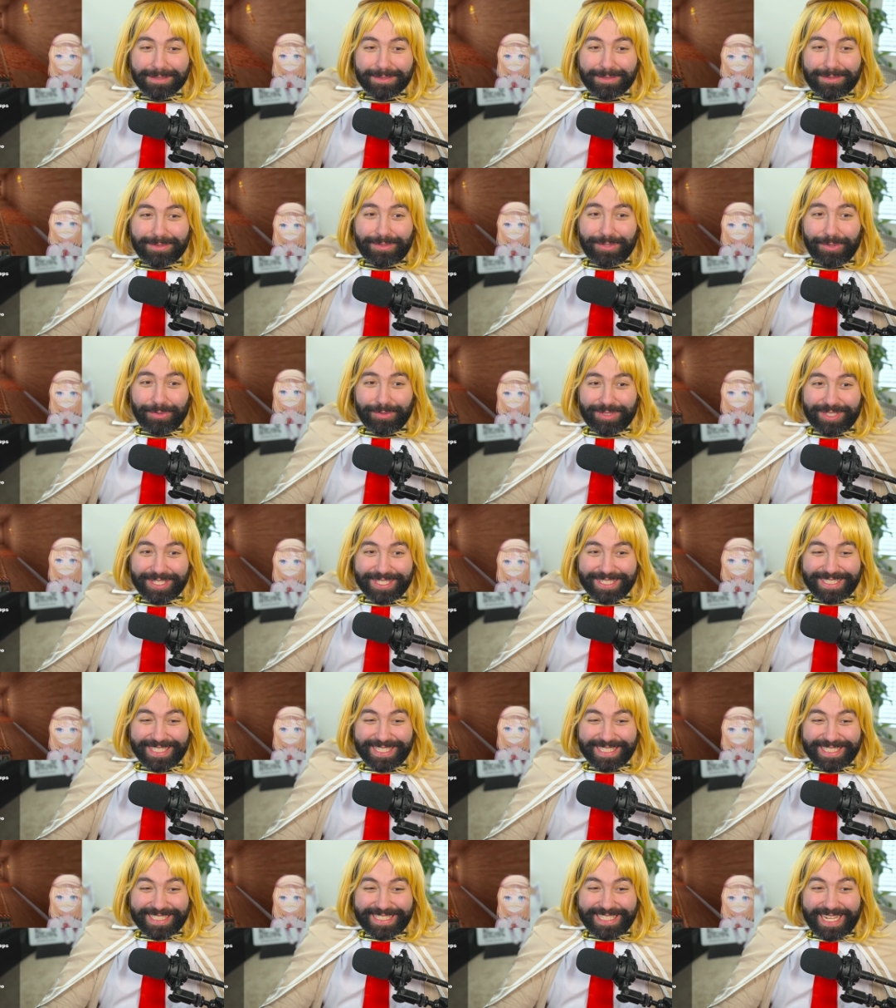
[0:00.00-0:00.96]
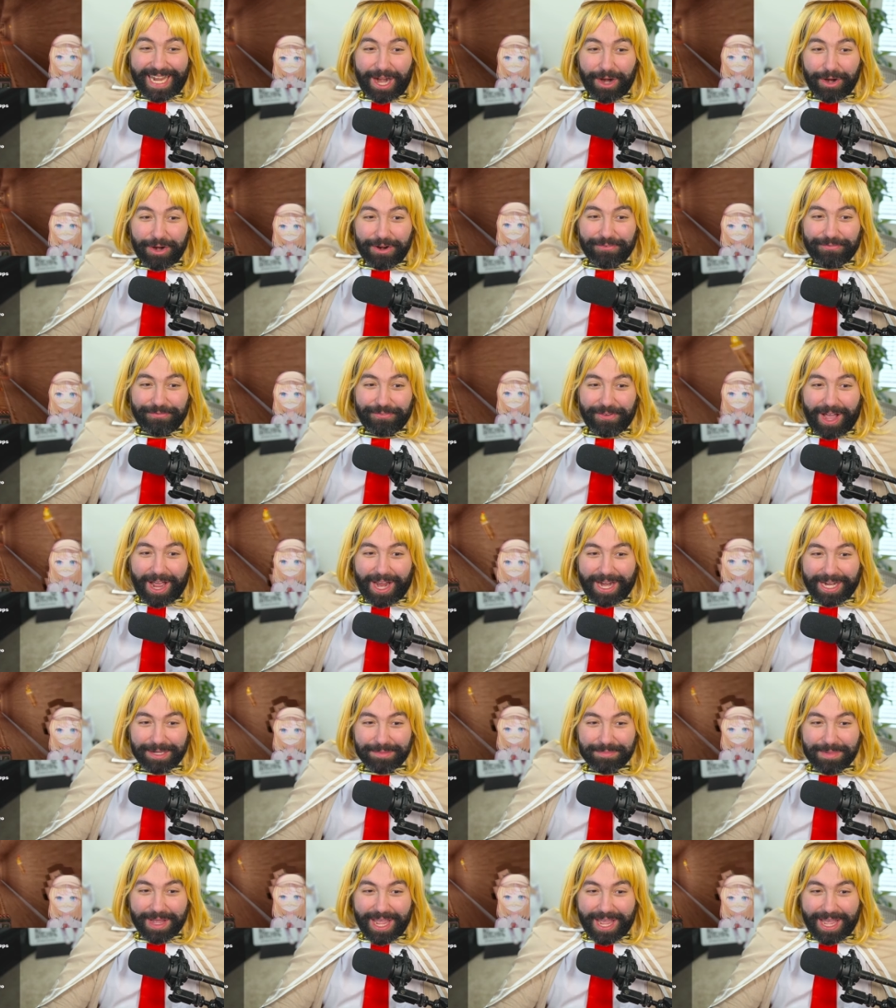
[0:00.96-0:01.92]
Dude, this is
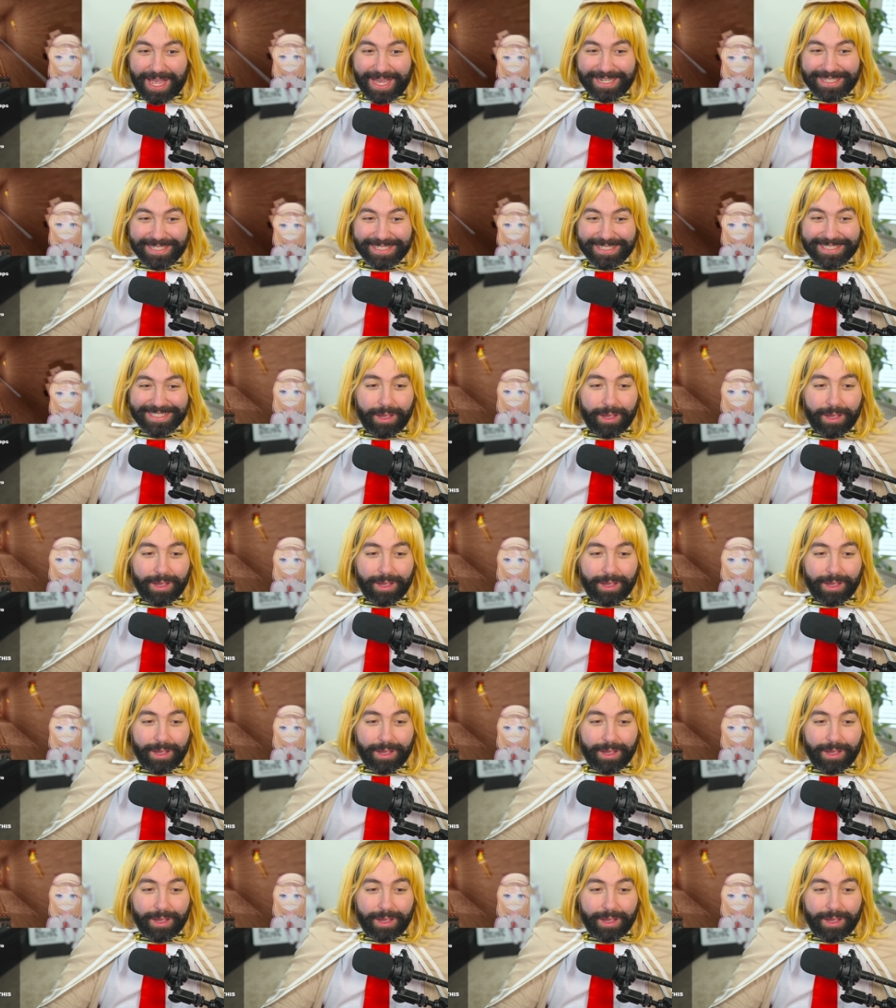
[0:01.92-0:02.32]
terrifying, man!